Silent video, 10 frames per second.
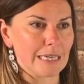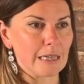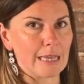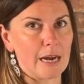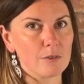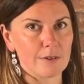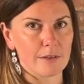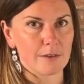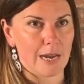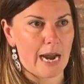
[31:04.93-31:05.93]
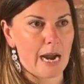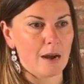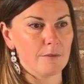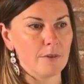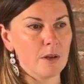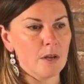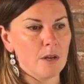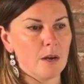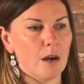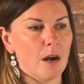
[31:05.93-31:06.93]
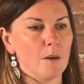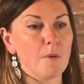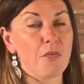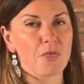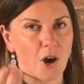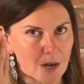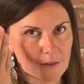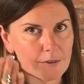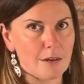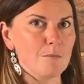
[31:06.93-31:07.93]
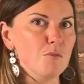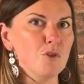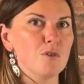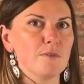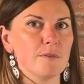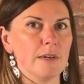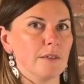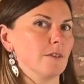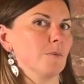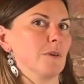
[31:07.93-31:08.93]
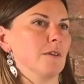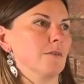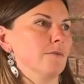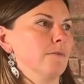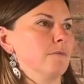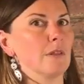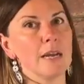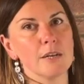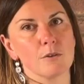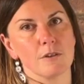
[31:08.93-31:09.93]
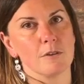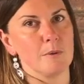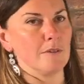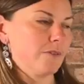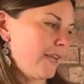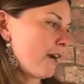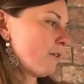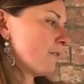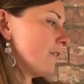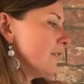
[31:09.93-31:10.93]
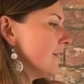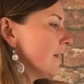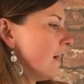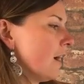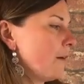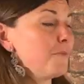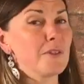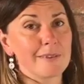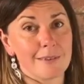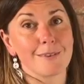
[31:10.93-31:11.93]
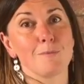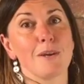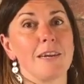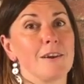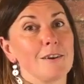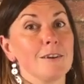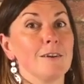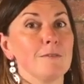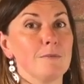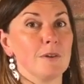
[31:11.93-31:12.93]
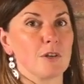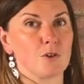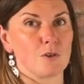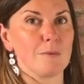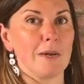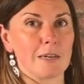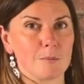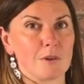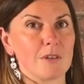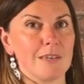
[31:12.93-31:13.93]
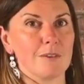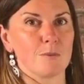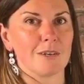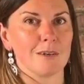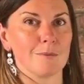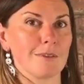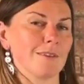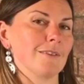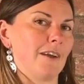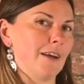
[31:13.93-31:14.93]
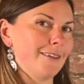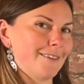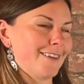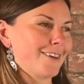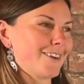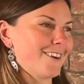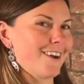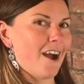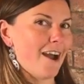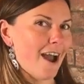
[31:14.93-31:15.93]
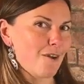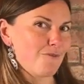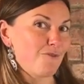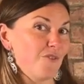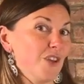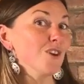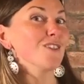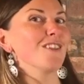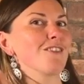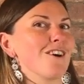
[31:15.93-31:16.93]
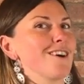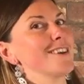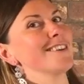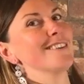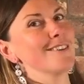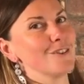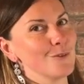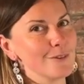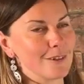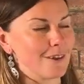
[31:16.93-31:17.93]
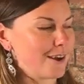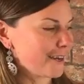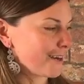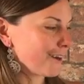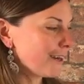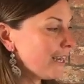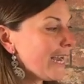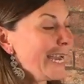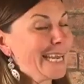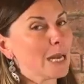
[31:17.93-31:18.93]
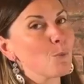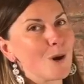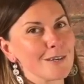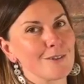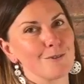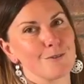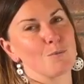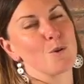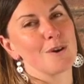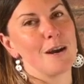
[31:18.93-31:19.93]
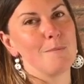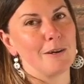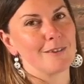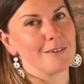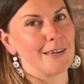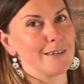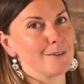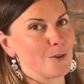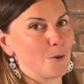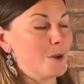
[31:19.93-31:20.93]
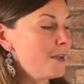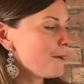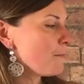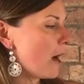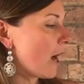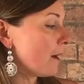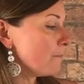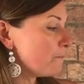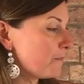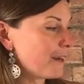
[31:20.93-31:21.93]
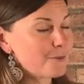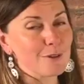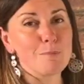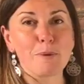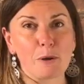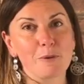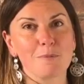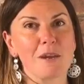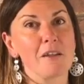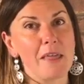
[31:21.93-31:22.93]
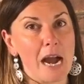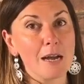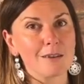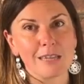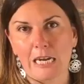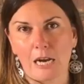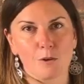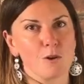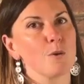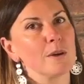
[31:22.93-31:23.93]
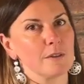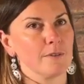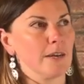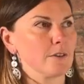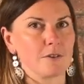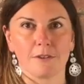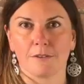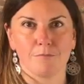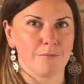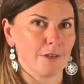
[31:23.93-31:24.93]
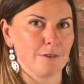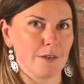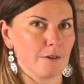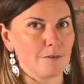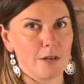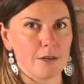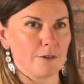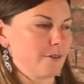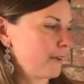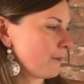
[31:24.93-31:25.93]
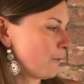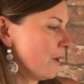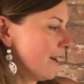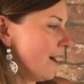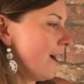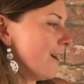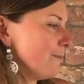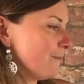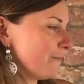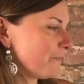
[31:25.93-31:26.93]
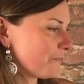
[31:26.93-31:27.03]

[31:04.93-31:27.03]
and allows us to have um, thoughts that move at the speed of light or the speed of sound. Um, this isn't my area of extreme expertise when it comes to the science here. I feel a lot and intuit a lot here, and I want to learn more about the science. So uh, definitely bear with me on that. Like, I don't know what's faster, the, the sound of light or the sound of... Um,